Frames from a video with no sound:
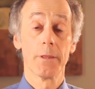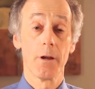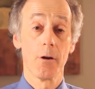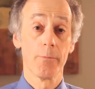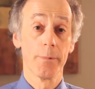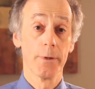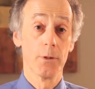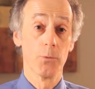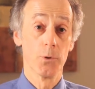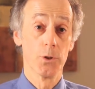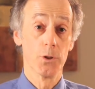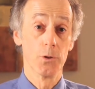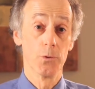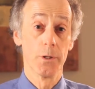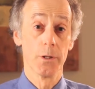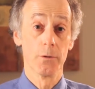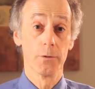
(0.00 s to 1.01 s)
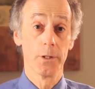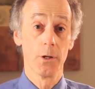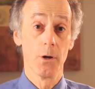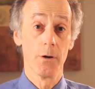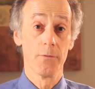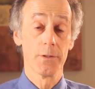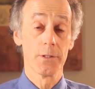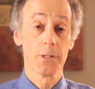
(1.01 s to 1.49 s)
therapy that we do here in the
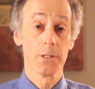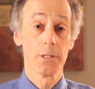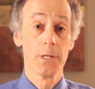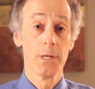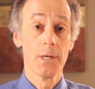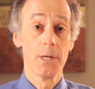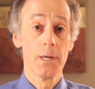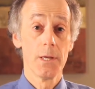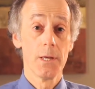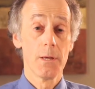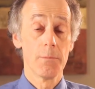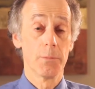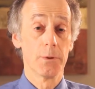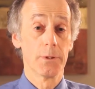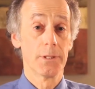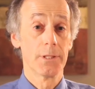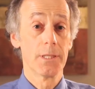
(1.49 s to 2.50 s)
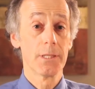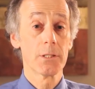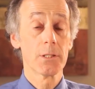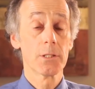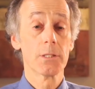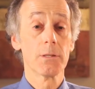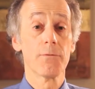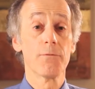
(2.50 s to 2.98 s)
office. But
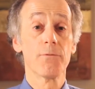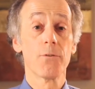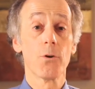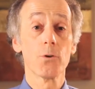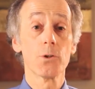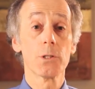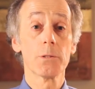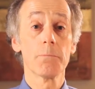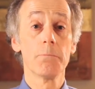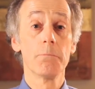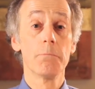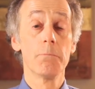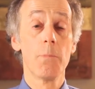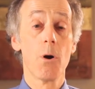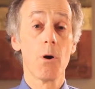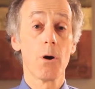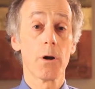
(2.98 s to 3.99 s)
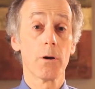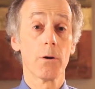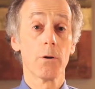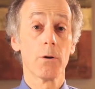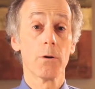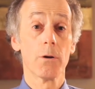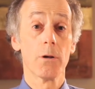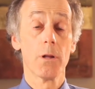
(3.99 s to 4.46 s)
this is the first
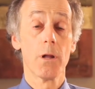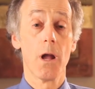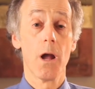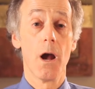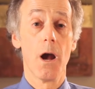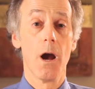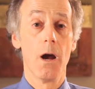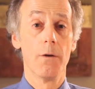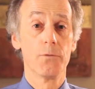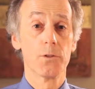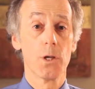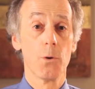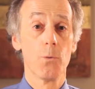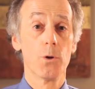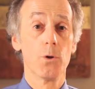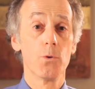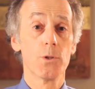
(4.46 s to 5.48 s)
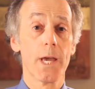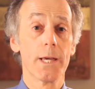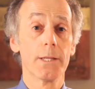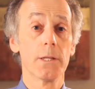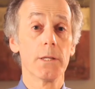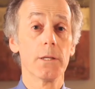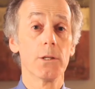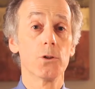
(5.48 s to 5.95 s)
marker of someone who's
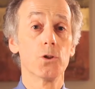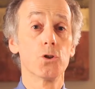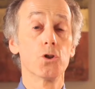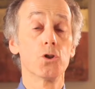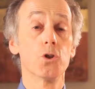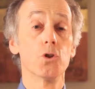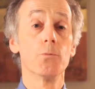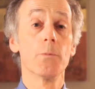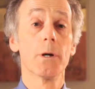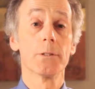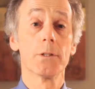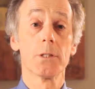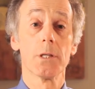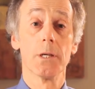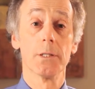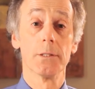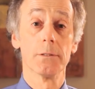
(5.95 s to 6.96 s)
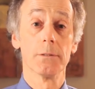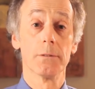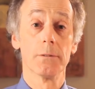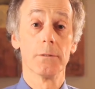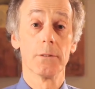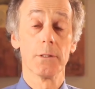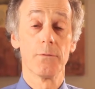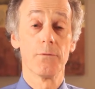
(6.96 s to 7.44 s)
had too much sun.
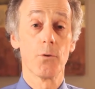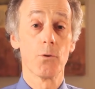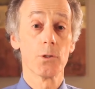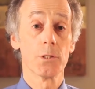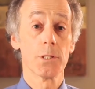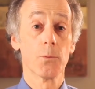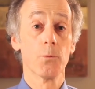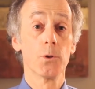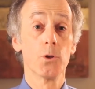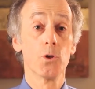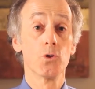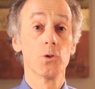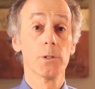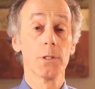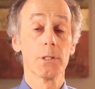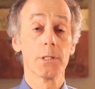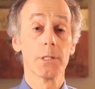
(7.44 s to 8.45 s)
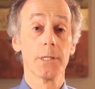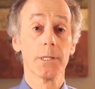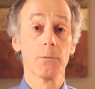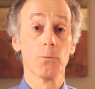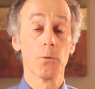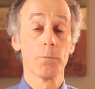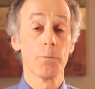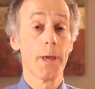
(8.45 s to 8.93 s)
The first thing we usually see.
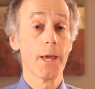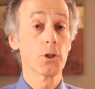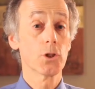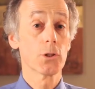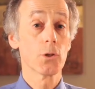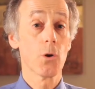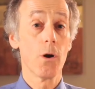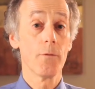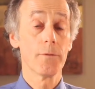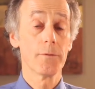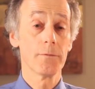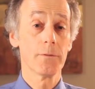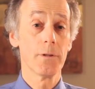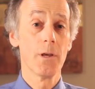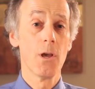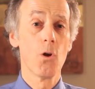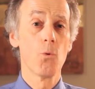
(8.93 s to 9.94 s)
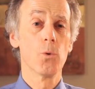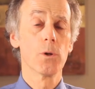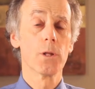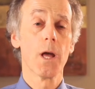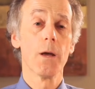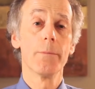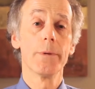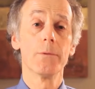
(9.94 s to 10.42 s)
And what patients often will
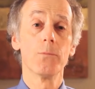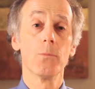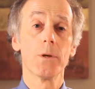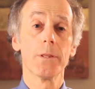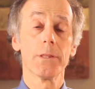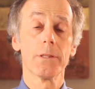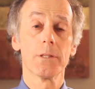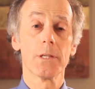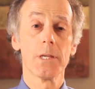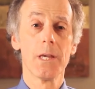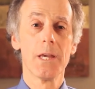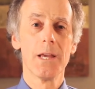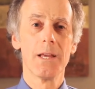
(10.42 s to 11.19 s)
come in with is